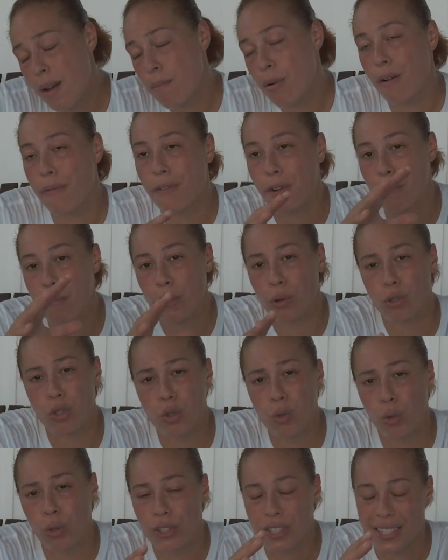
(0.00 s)
But for middle
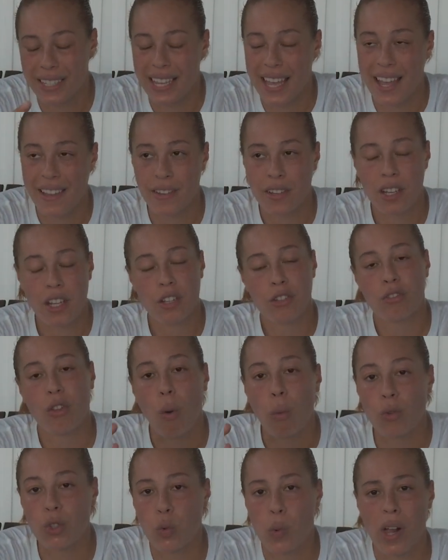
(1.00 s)
schoolers, again,
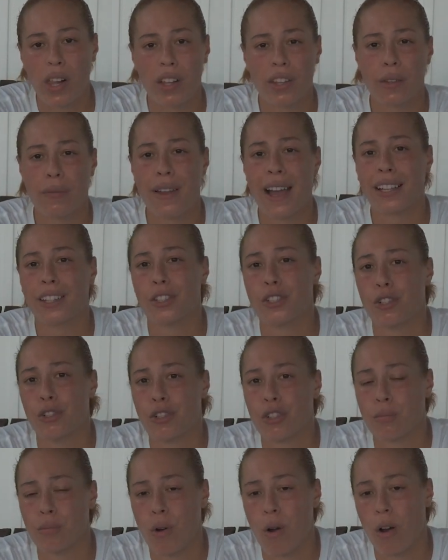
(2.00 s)
don't dwell on the fact that
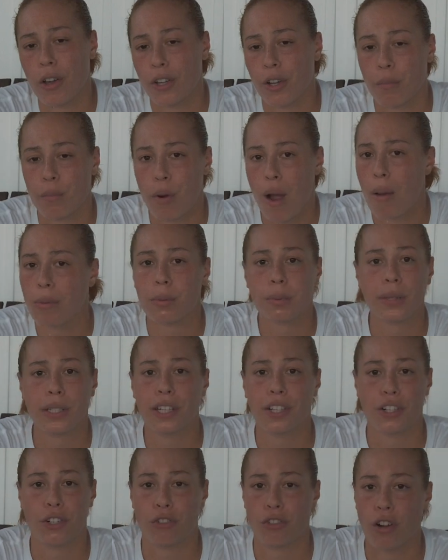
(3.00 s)
you're small. You're probably
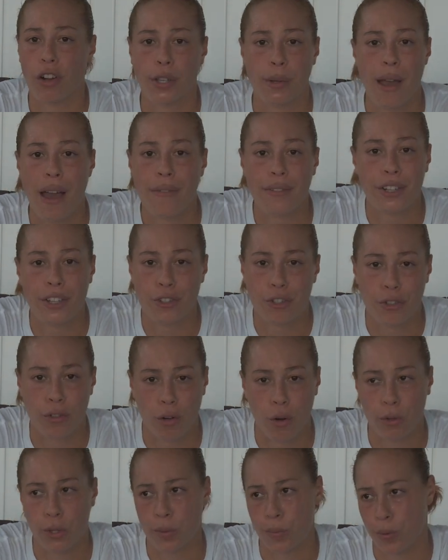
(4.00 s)
going to grow. You haven't hit your
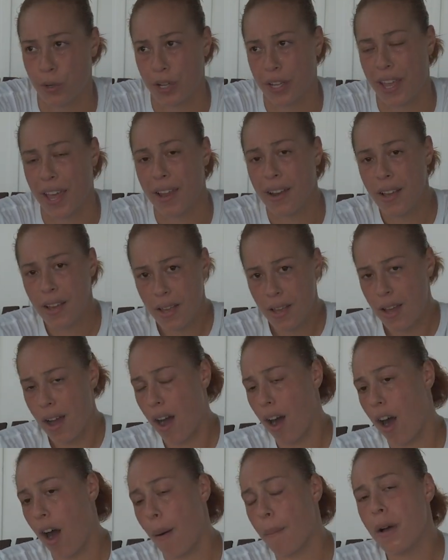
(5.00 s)
growth spurt yet.
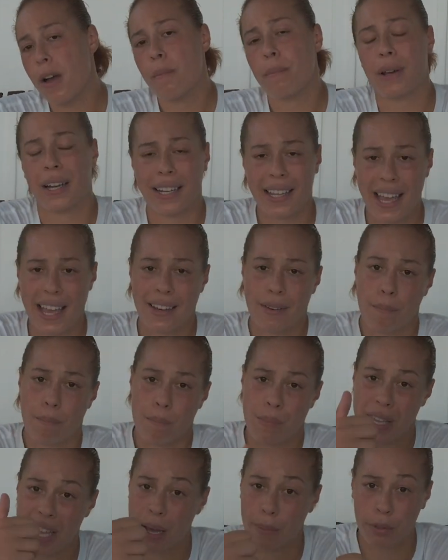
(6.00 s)
Um, but again,
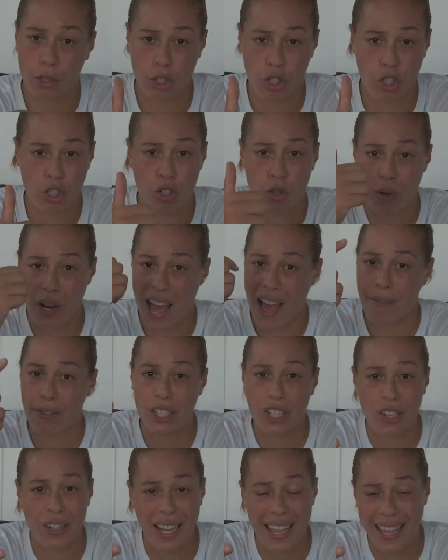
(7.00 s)
be able to shoot, have
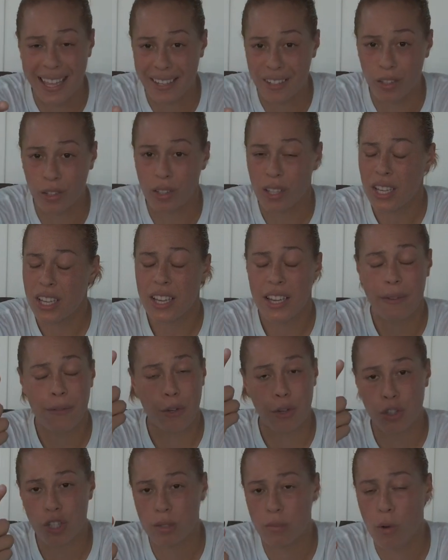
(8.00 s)
a good handle.
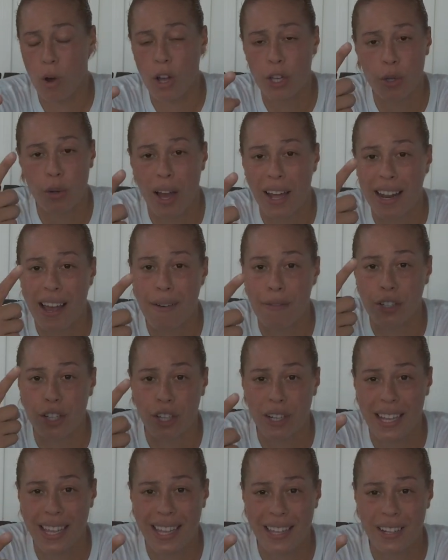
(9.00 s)
If you're small, you got to have a
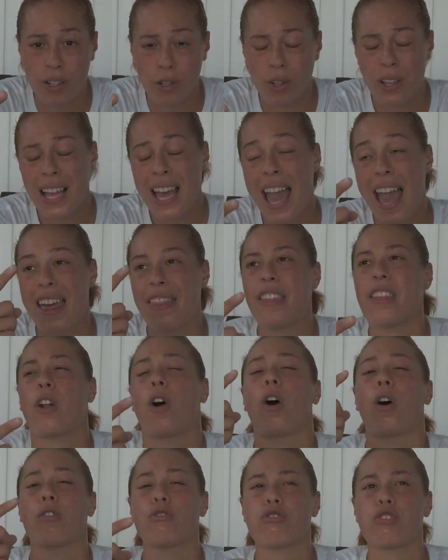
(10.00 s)
good handle. And then
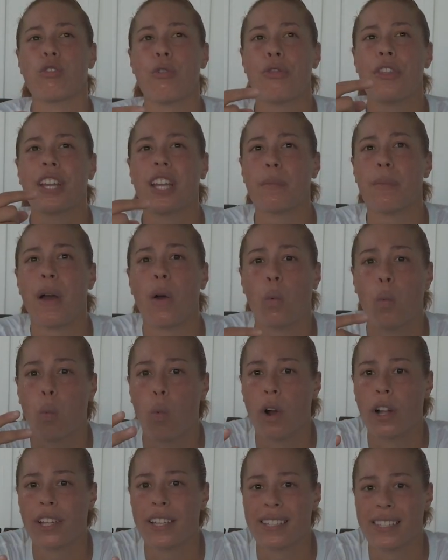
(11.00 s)
also think about
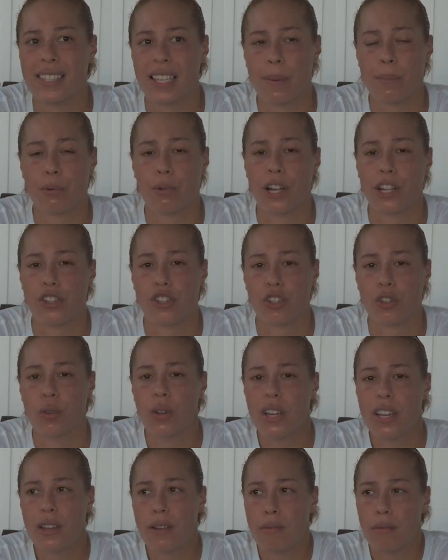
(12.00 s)
what can separate
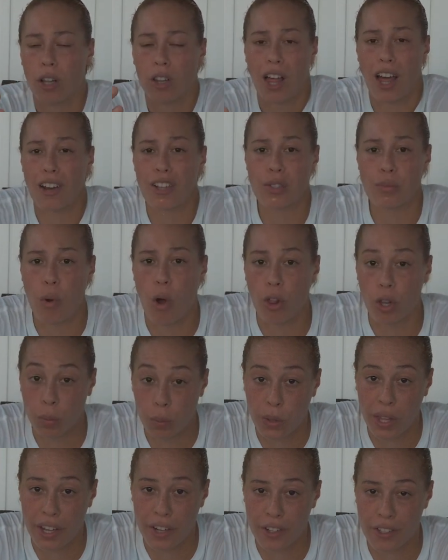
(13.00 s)
you. A lot of smaller
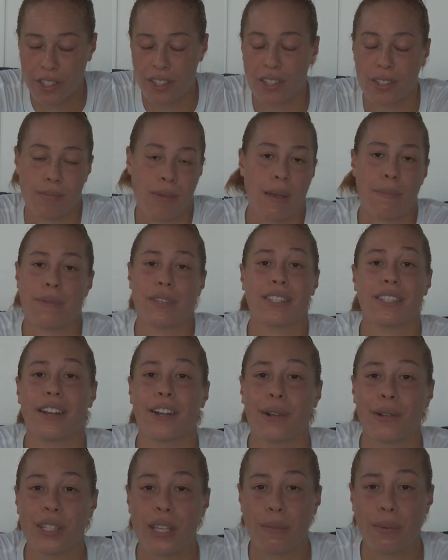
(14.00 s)
players, this might be
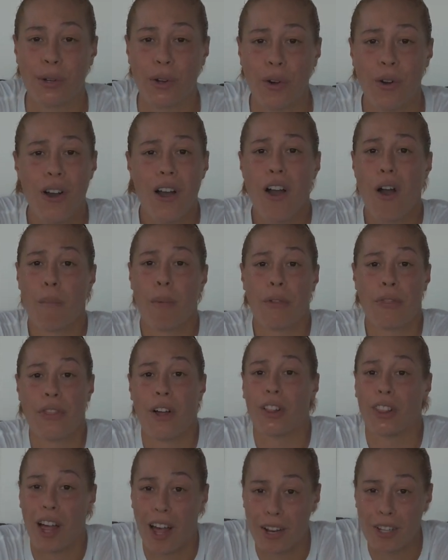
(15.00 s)
stereotypical, but
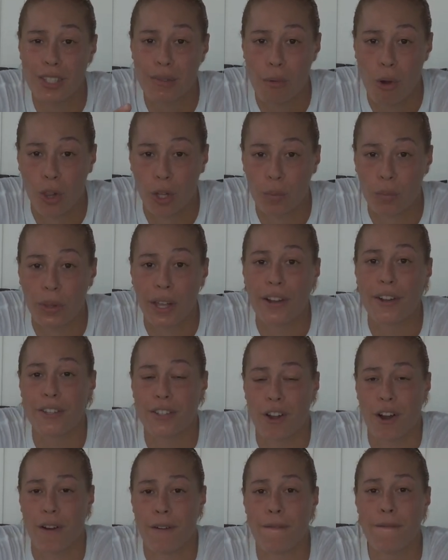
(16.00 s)
a lot of smaller
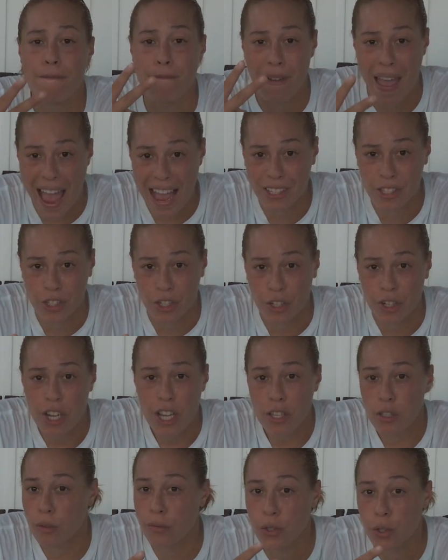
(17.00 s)
players are faster.
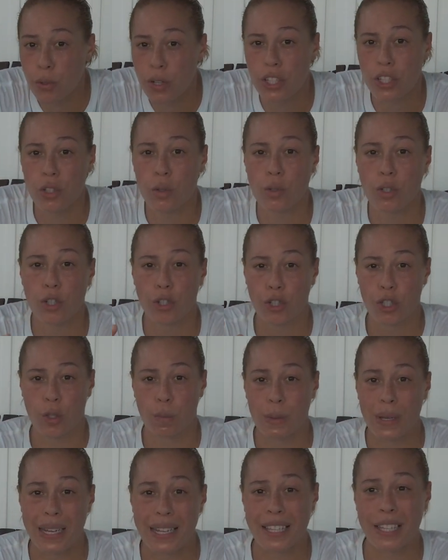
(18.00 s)
So if you can use your
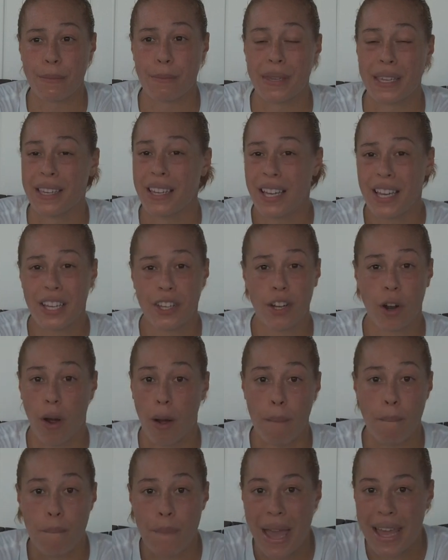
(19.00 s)
speed to be, you know,
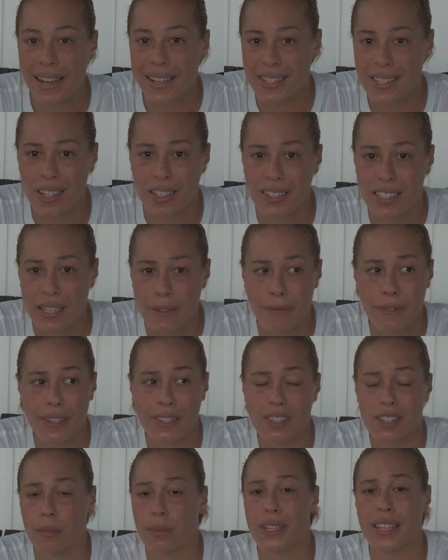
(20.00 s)
a menace on
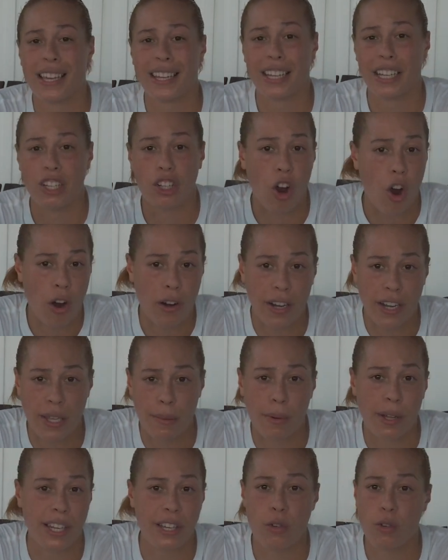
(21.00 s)
defense, somebody that can guard
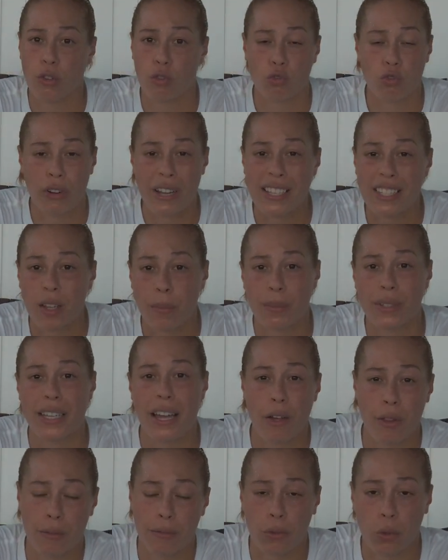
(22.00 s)
anybody, who can race up and
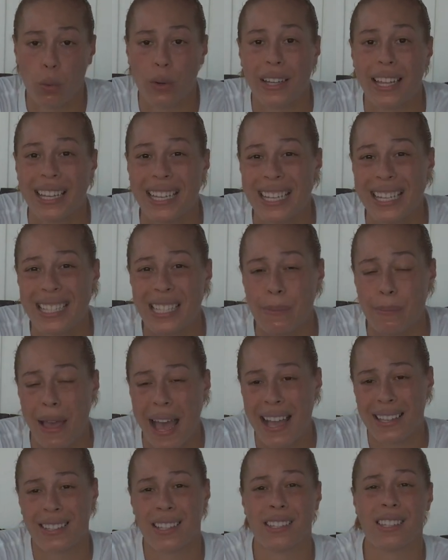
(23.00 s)
down the floor and get easy
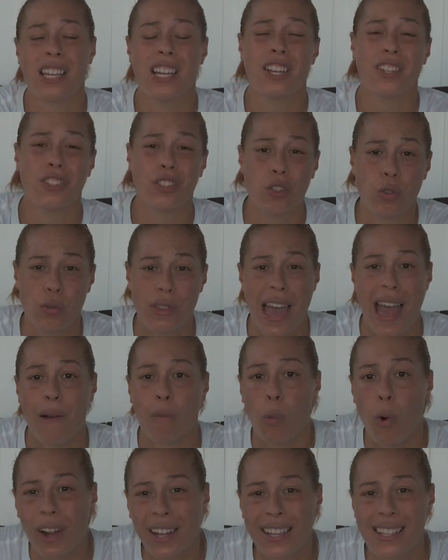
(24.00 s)
baskets, do
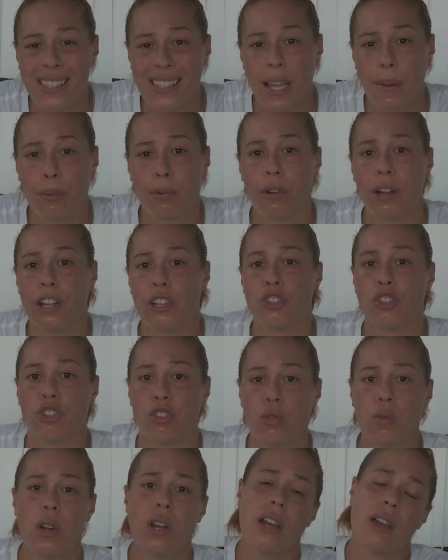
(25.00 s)
that. What can separate
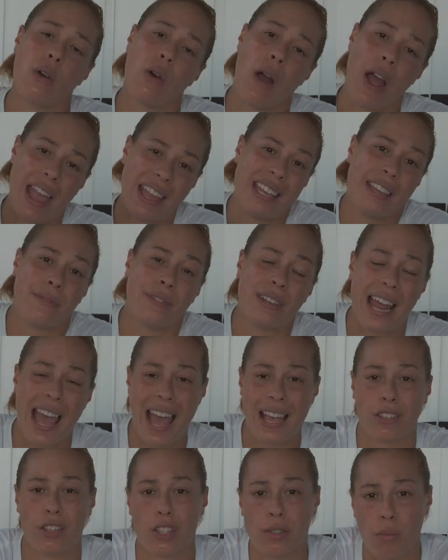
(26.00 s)
you even
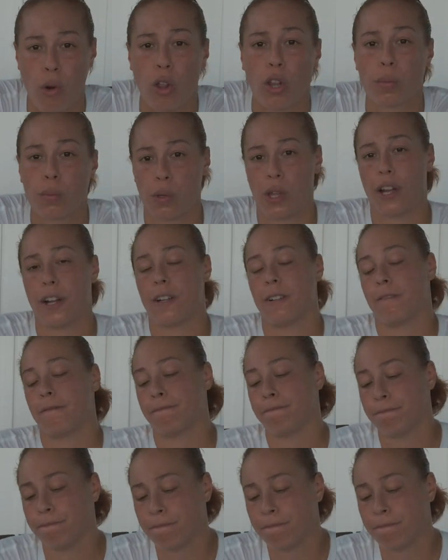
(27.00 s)
as a smaller player?